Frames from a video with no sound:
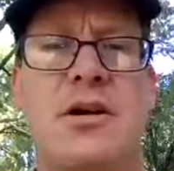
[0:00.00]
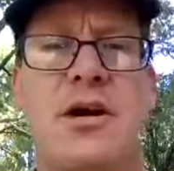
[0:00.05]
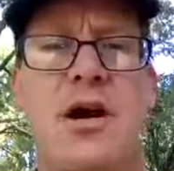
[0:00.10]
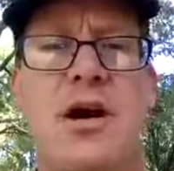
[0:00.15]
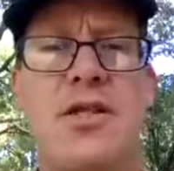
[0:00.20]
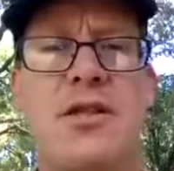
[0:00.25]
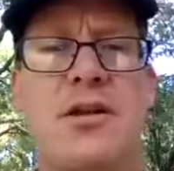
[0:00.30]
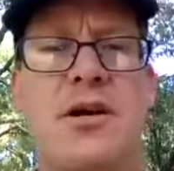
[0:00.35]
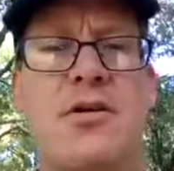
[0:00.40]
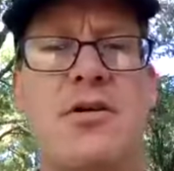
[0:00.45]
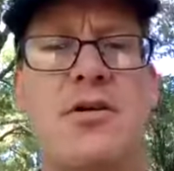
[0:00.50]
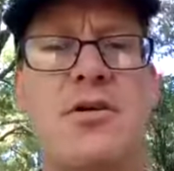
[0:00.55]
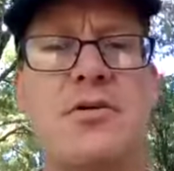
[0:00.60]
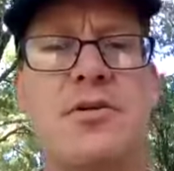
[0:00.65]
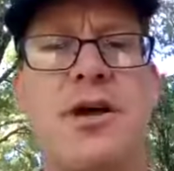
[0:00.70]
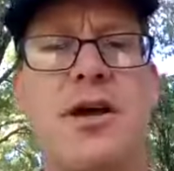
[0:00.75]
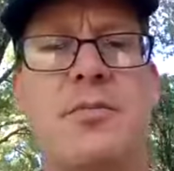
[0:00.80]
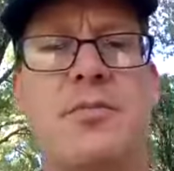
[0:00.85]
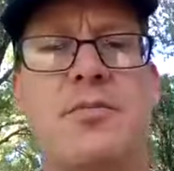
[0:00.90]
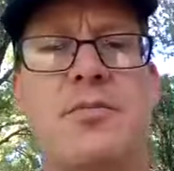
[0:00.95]
and then I'll
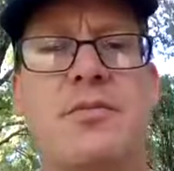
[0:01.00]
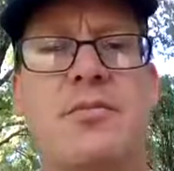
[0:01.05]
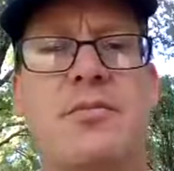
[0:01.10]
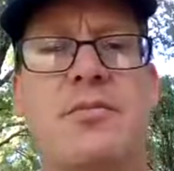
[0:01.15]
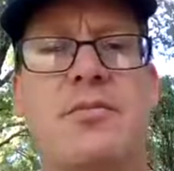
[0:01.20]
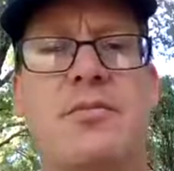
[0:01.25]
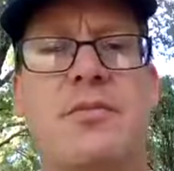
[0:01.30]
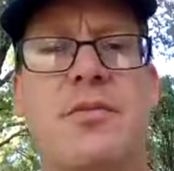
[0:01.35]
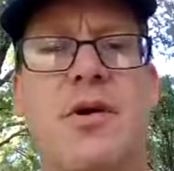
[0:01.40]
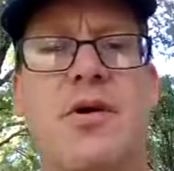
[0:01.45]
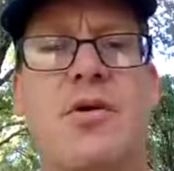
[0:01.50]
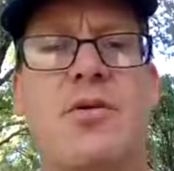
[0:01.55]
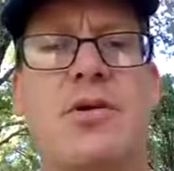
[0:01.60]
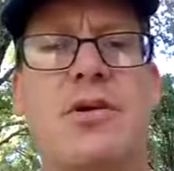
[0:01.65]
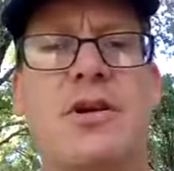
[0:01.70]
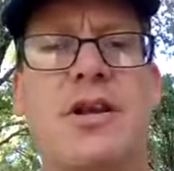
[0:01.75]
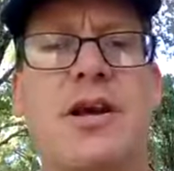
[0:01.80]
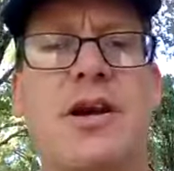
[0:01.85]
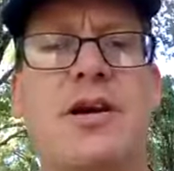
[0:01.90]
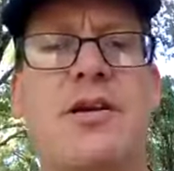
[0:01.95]
hold
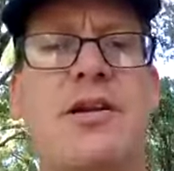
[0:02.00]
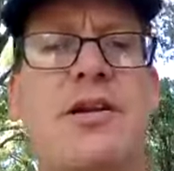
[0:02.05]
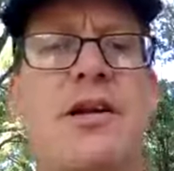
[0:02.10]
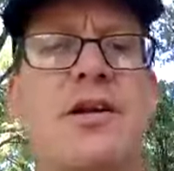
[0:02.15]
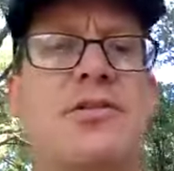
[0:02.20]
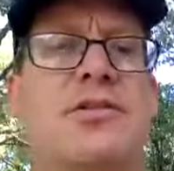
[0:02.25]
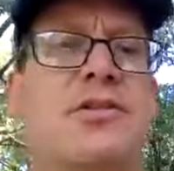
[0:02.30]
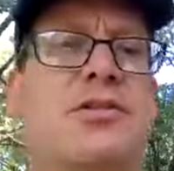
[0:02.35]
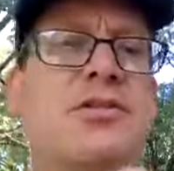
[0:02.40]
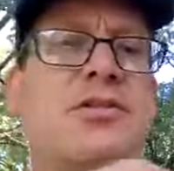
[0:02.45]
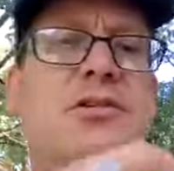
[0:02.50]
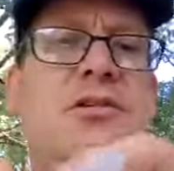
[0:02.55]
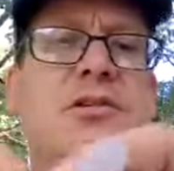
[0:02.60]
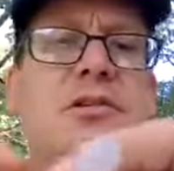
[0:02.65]
it down, and I'll just